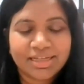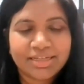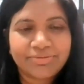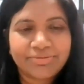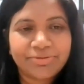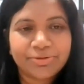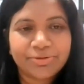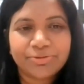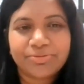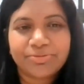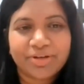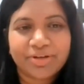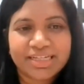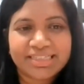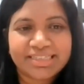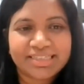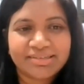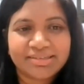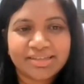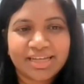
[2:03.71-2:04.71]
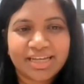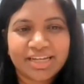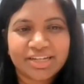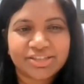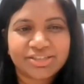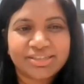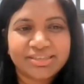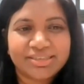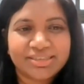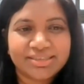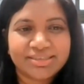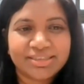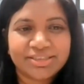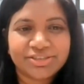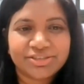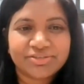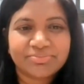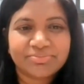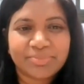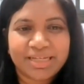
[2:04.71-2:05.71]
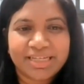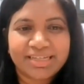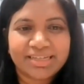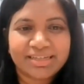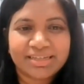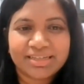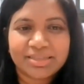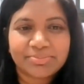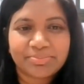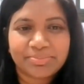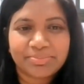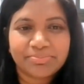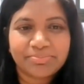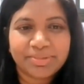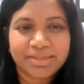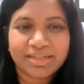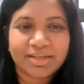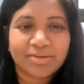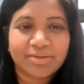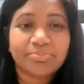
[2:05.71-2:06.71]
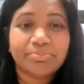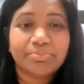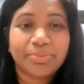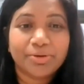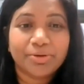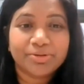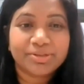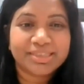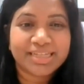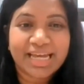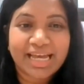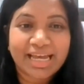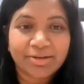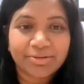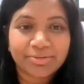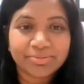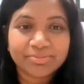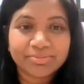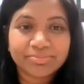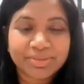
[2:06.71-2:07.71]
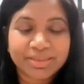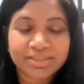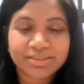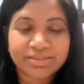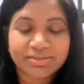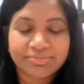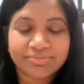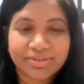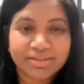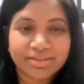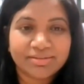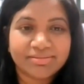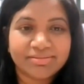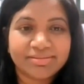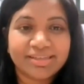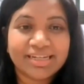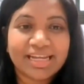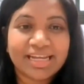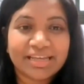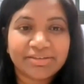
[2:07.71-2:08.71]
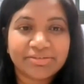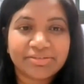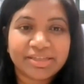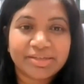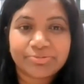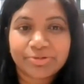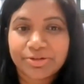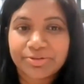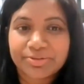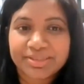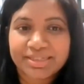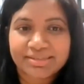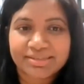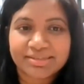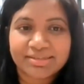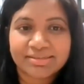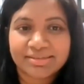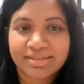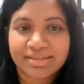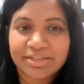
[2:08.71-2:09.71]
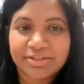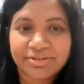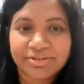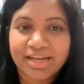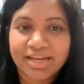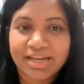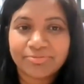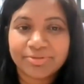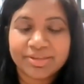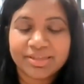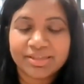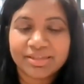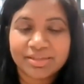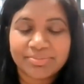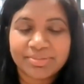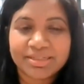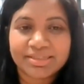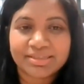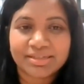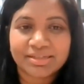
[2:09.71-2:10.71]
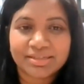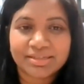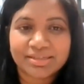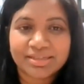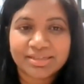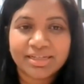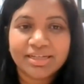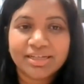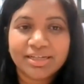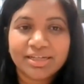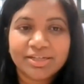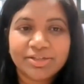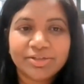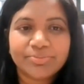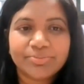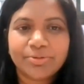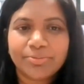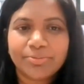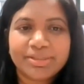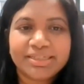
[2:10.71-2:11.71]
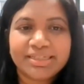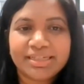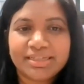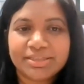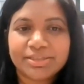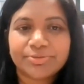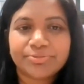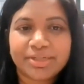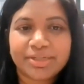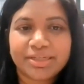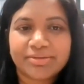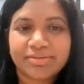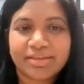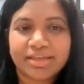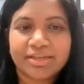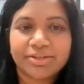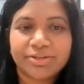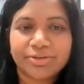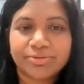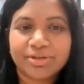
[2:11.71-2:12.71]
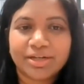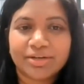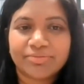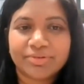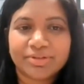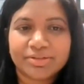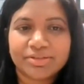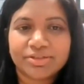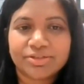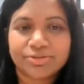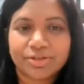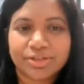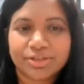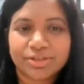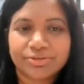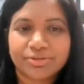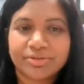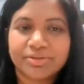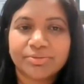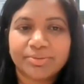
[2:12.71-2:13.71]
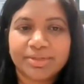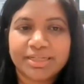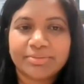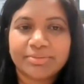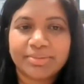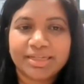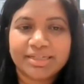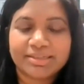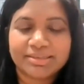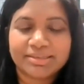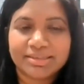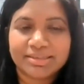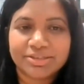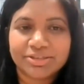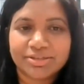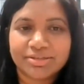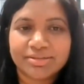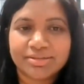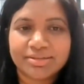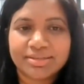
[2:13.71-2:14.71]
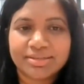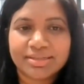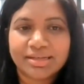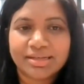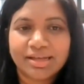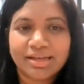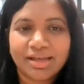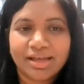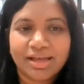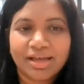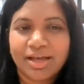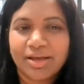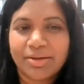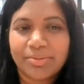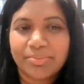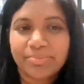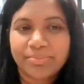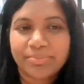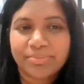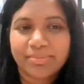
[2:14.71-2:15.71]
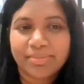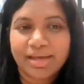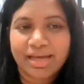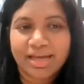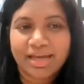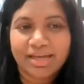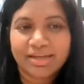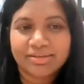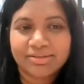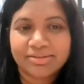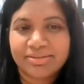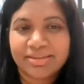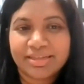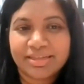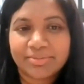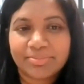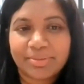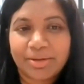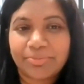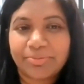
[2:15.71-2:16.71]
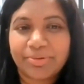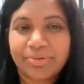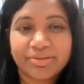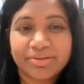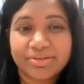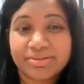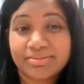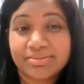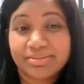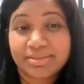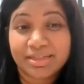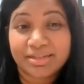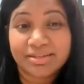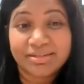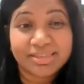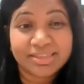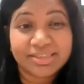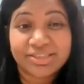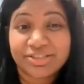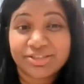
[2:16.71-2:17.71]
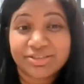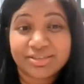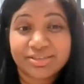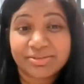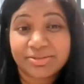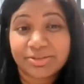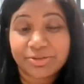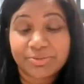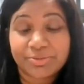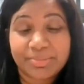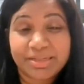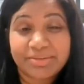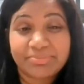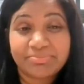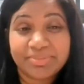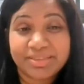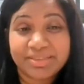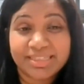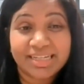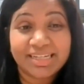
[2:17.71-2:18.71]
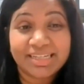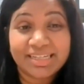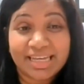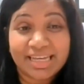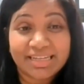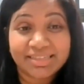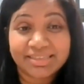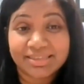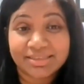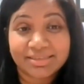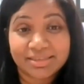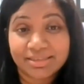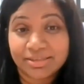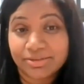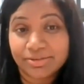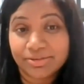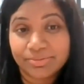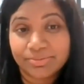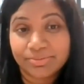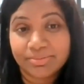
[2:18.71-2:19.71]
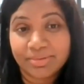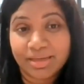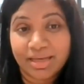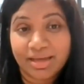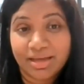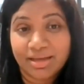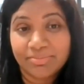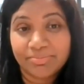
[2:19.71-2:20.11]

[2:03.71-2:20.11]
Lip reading: If you're finding that actually decision-making has become bogged down because of the lengthy processes that you have within the business, you probably need to rethink your governance structure and the way you make decisions, and think about whether certain decisions should be delegated to